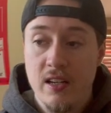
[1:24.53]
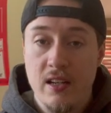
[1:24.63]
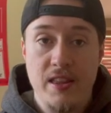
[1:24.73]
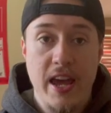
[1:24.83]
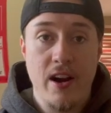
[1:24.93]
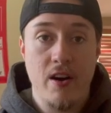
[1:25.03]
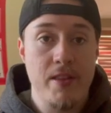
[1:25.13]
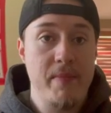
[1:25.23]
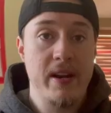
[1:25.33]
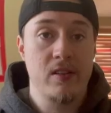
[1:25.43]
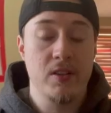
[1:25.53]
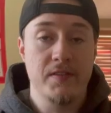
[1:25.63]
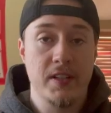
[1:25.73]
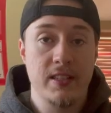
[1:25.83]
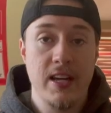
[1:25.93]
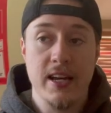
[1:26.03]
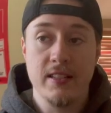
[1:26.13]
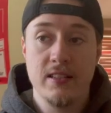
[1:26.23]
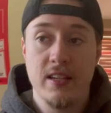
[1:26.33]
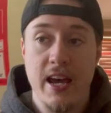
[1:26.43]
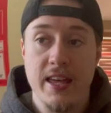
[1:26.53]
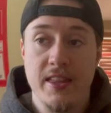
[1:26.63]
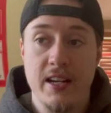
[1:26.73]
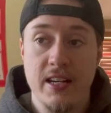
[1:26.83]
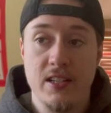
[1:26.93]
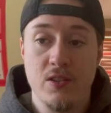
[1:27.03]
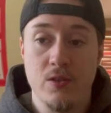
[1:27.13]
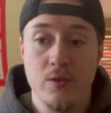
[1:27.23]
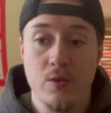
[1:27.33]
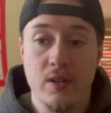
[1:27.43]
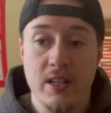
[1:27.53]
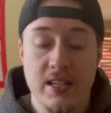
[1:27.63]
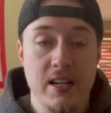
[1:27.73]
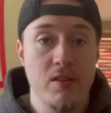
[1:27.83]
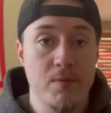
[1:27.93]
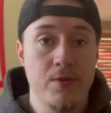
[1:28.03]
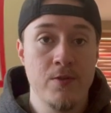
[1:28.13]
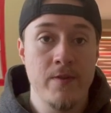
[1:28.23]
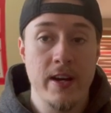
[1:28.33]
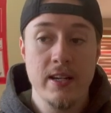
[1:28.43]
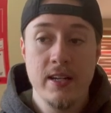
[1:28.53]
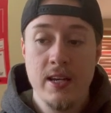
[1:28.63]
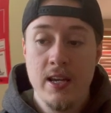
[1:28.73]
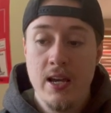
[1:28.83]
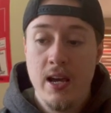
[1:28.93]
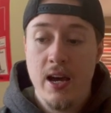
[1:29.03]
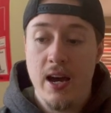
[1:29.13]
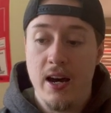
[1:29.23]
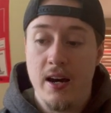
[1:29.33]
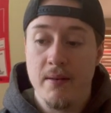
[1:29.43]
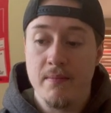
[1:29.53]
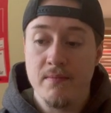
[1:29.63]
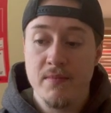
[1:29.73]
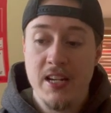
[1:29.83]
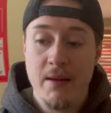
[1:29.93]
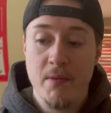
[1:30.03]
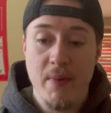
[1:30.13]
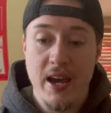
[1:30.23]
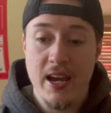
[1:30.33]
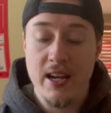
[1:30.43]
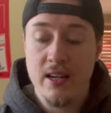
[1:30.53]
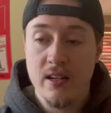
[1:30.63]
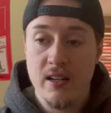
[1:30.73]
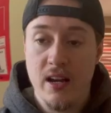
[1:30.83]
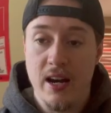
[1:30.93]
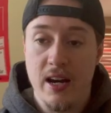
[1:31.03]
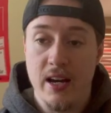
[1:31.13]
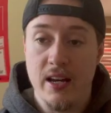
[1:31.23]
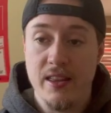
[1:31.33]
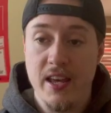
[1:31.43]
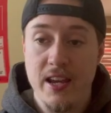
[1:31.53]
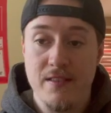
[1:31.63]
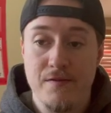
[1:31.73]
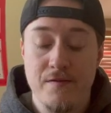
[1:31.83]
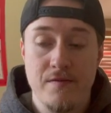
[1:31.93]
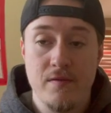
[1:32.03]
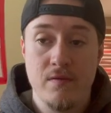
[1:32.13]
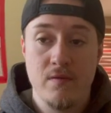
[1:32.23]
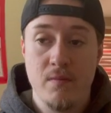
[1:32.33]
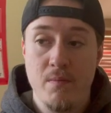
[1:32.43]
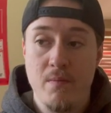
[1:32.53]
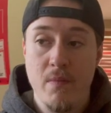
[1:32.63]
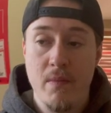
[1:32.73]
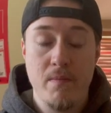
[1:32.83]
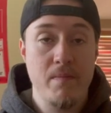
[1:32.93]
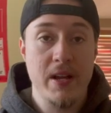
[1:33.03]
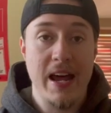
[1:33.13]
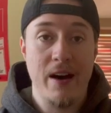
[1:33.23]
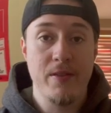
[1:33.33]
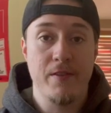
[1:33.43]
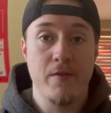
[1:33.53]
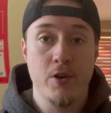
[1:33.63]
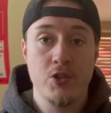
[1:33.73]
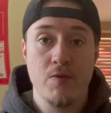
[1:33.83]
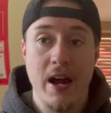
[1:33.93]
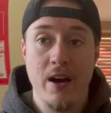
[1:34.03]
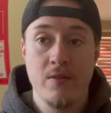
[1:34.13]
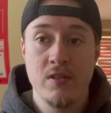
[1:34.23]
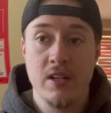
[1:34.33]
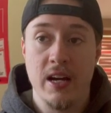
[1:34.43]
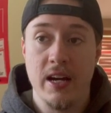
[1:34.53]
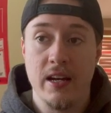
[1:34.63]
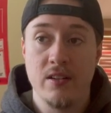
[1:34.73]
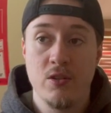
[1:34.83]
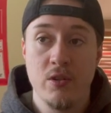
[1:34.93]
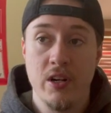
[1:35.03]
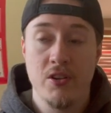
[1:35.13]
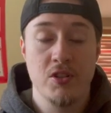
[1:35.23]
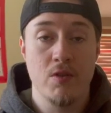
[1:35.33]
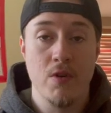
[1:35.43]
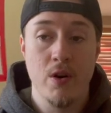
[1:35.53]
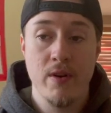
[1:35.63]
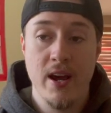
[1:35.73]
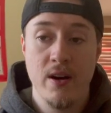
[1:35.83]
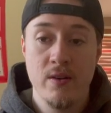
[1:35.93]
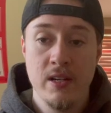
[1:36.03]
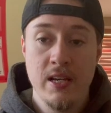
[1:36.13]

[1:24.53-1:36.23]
they are the pinnacle of success, and they need to continue to prove it. Tampa Bay, they've been out in the first round 2 years in a row now,